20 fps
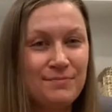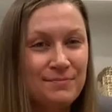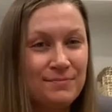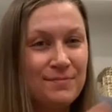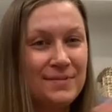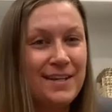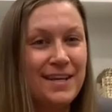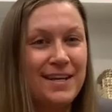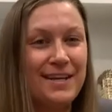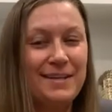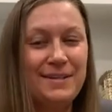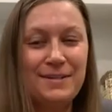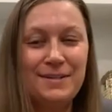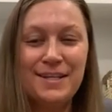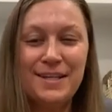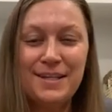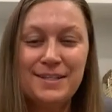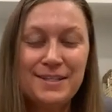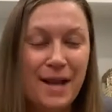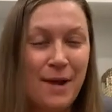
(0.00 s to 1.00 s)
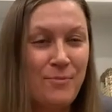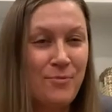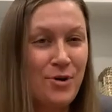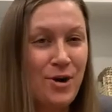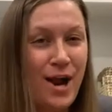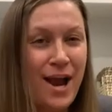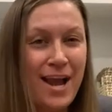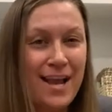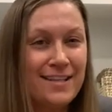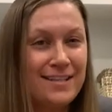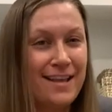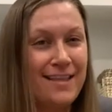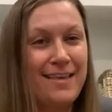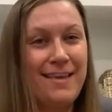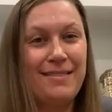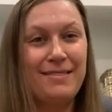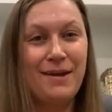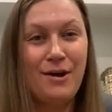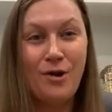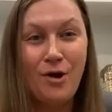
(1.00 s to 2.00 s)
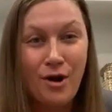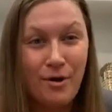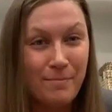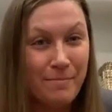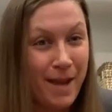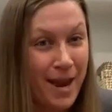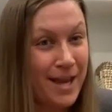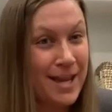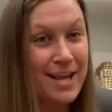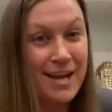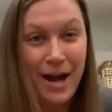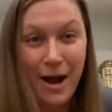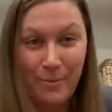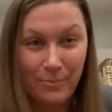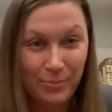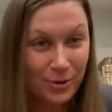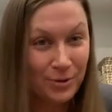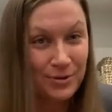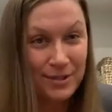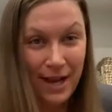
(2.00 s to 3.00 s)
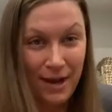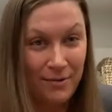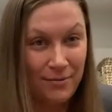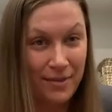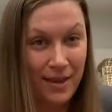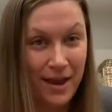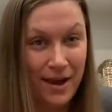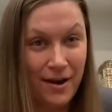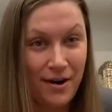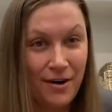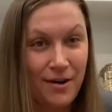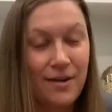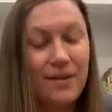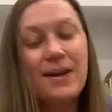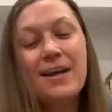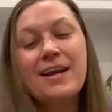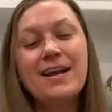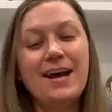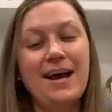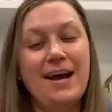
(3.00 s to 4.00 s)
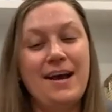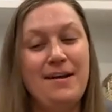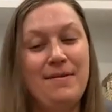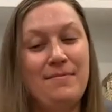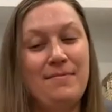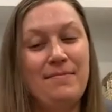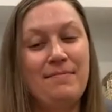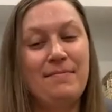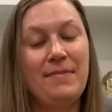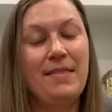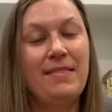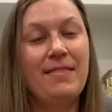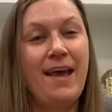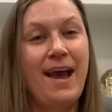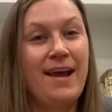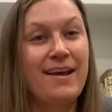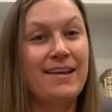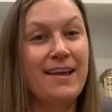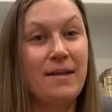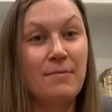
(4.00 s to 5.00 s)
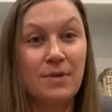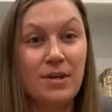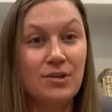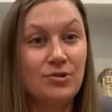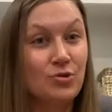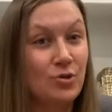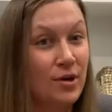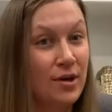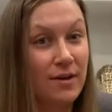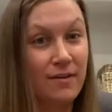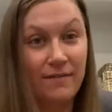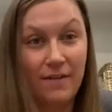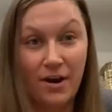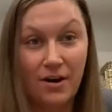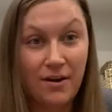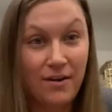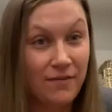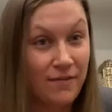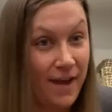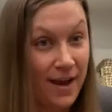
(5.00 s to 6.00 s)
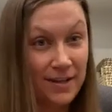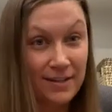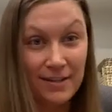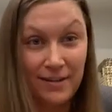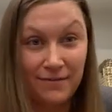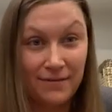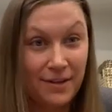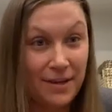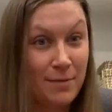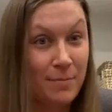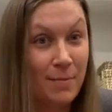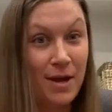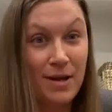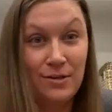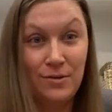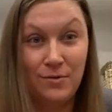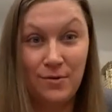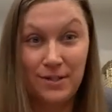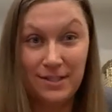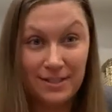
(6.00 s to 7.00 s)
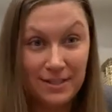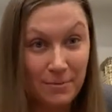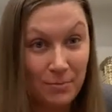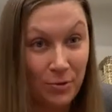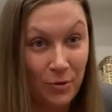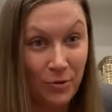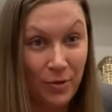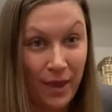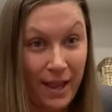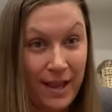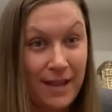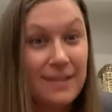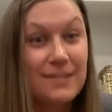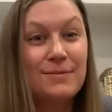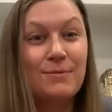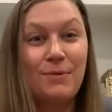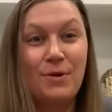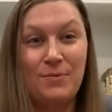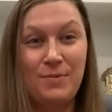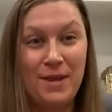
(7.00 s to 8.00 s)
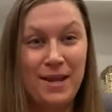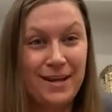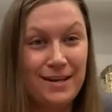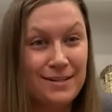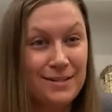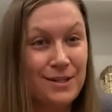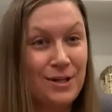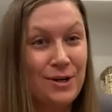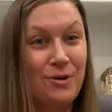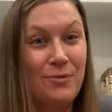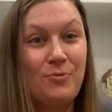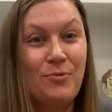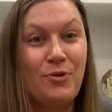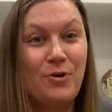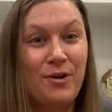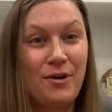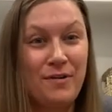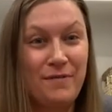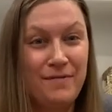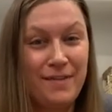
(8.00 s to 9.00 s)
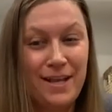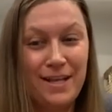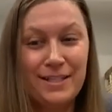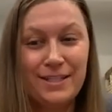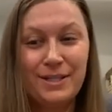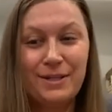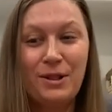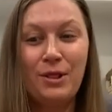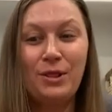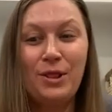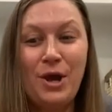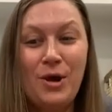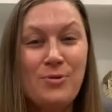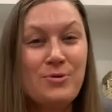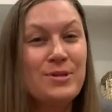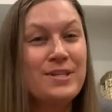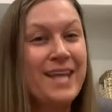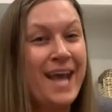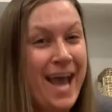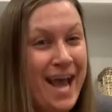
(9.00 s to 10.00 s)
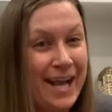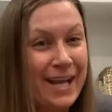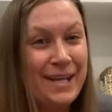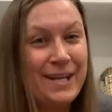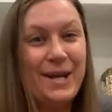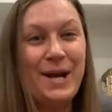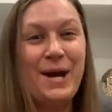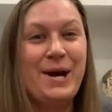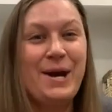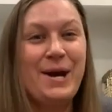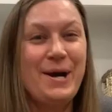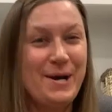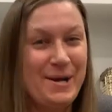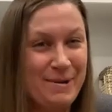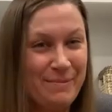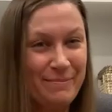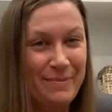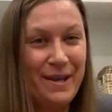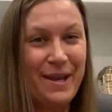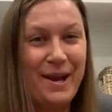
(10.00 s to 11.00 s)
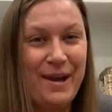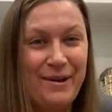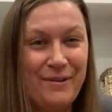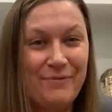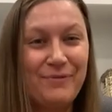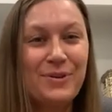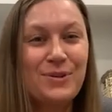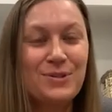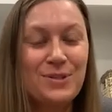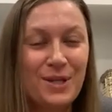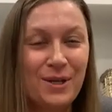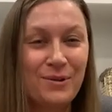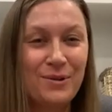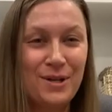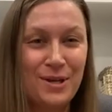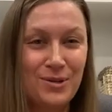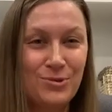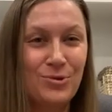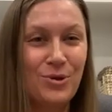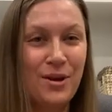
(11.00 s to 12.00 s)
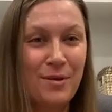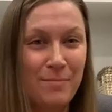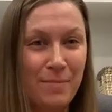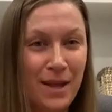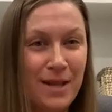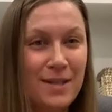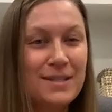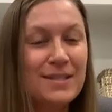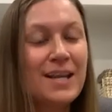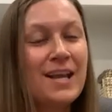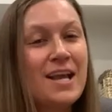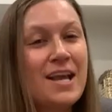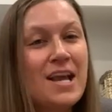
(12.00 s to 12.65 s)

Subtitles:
to summarize, I think there are many couples out there that can be treated very effectively by doing simple things, what we consider more of these low-tech kind of fertility treatments.